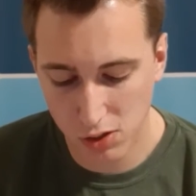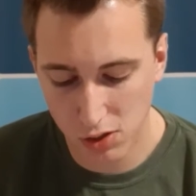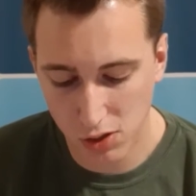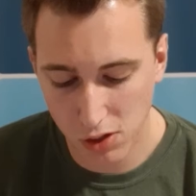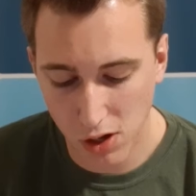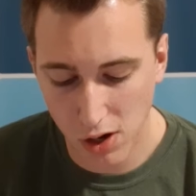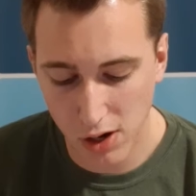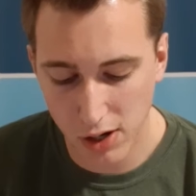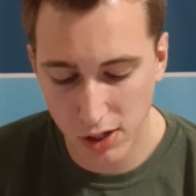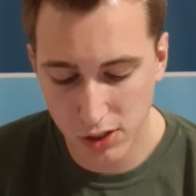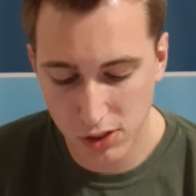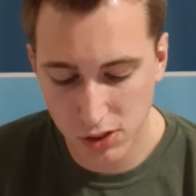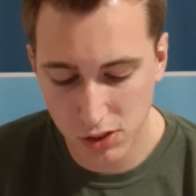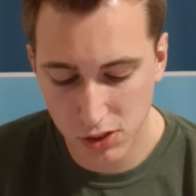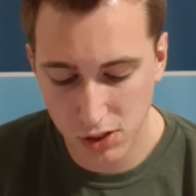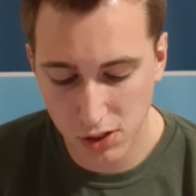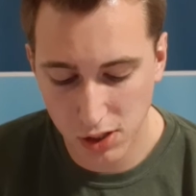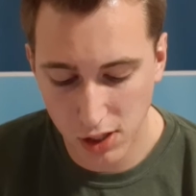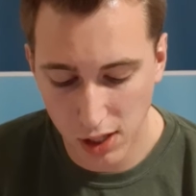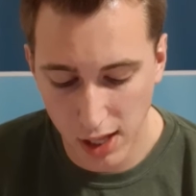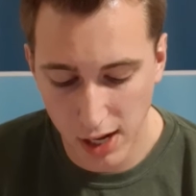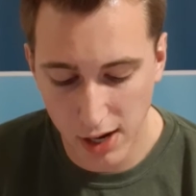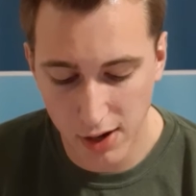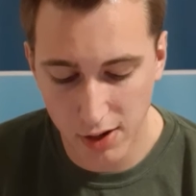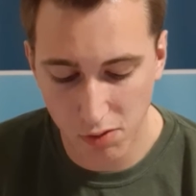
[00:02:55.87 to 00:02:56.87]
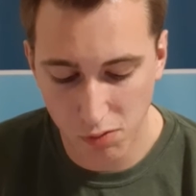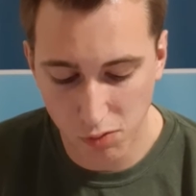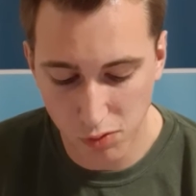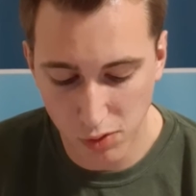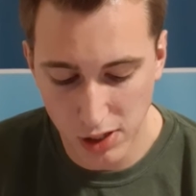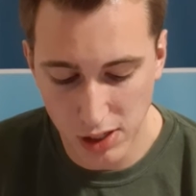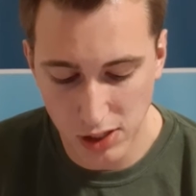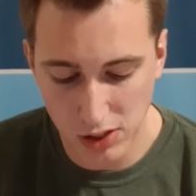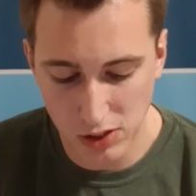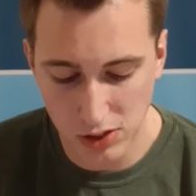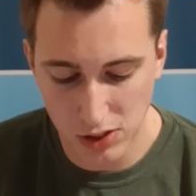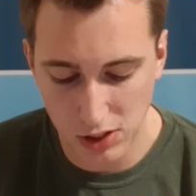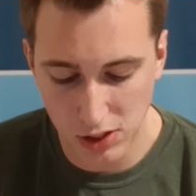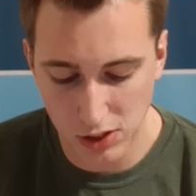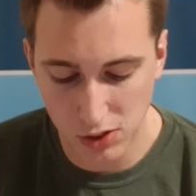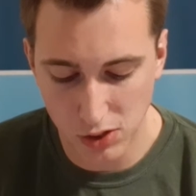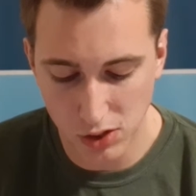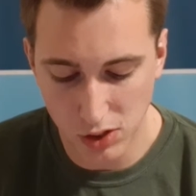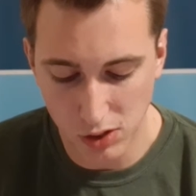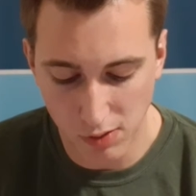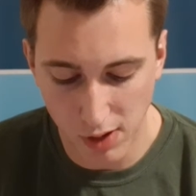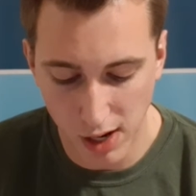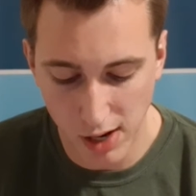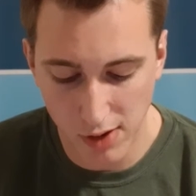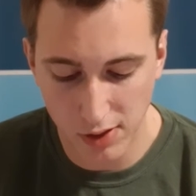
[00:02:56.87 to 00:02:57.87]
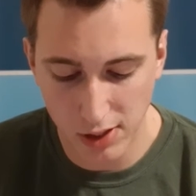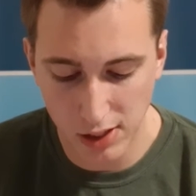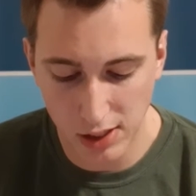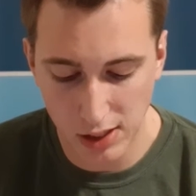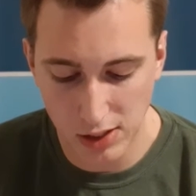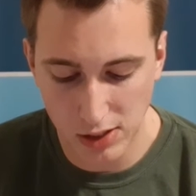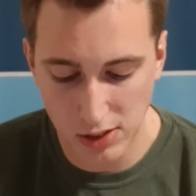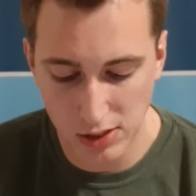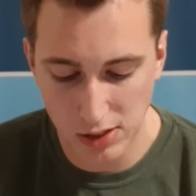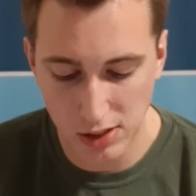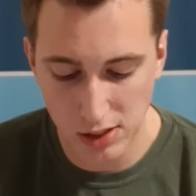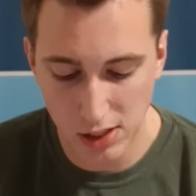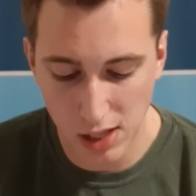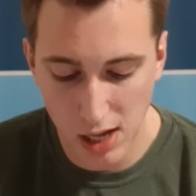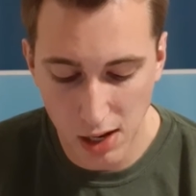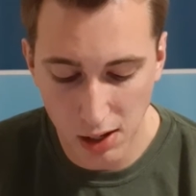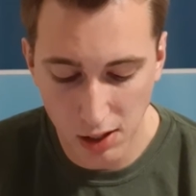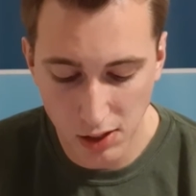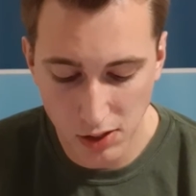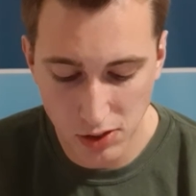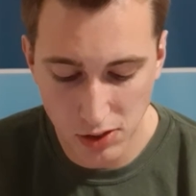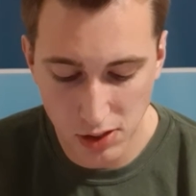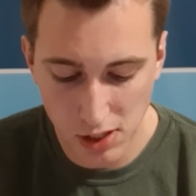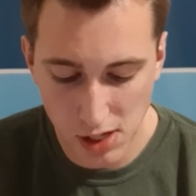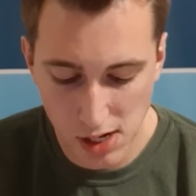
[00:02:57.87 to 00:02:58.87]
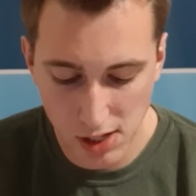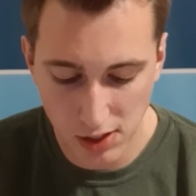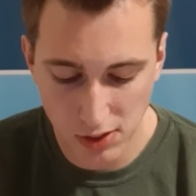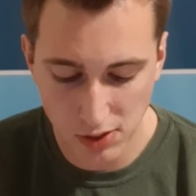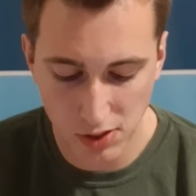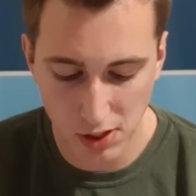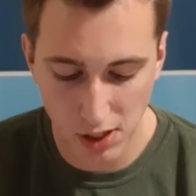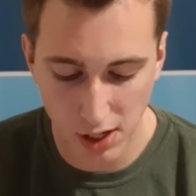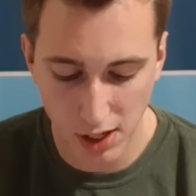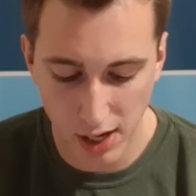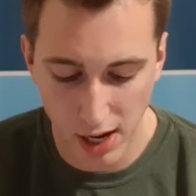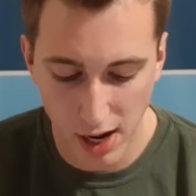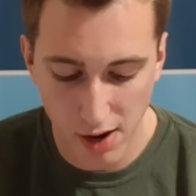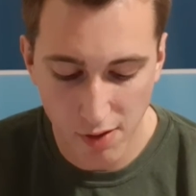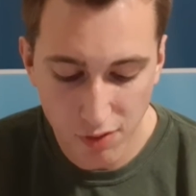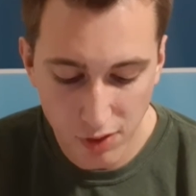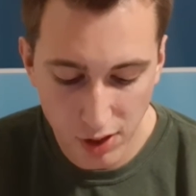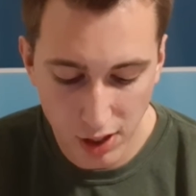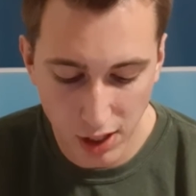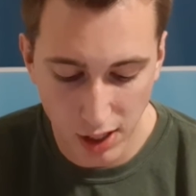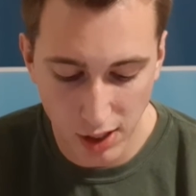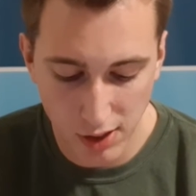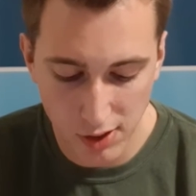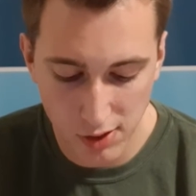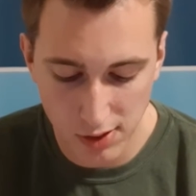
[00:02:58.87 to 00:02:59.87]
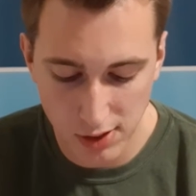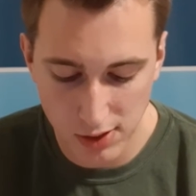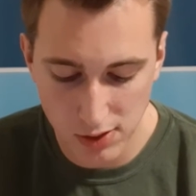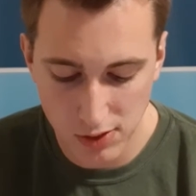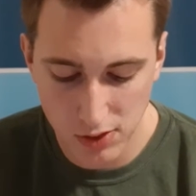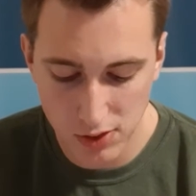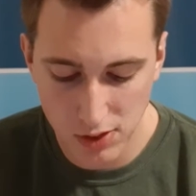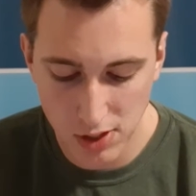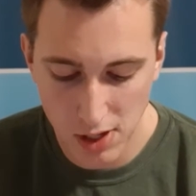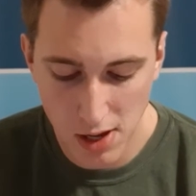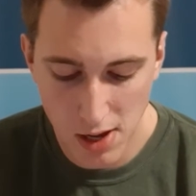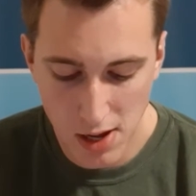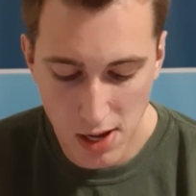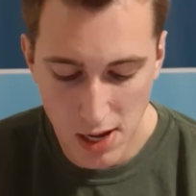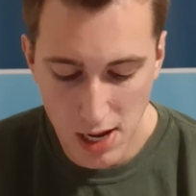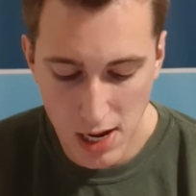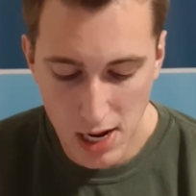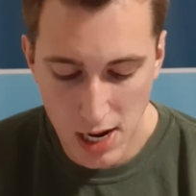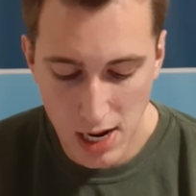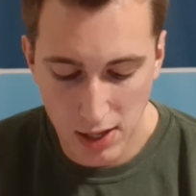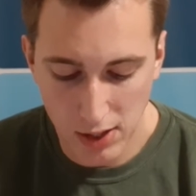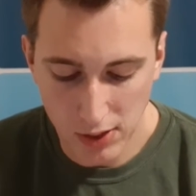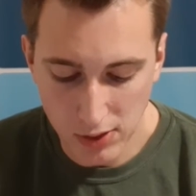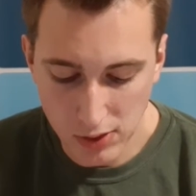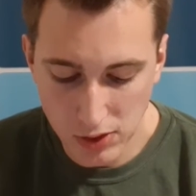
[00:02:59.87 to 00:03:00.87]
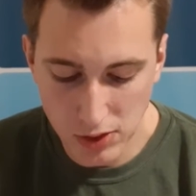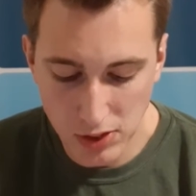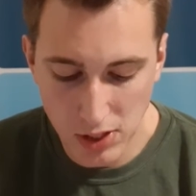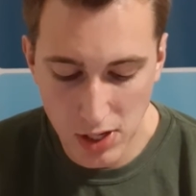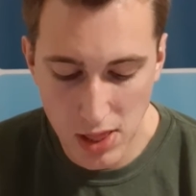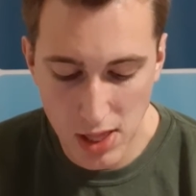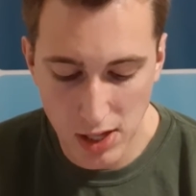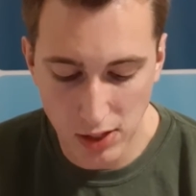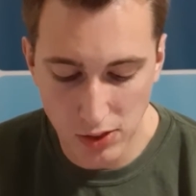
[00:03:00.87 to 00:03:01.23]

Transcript: large cloud of witnesses surrounding us, let us lay aside every hindrance and the sin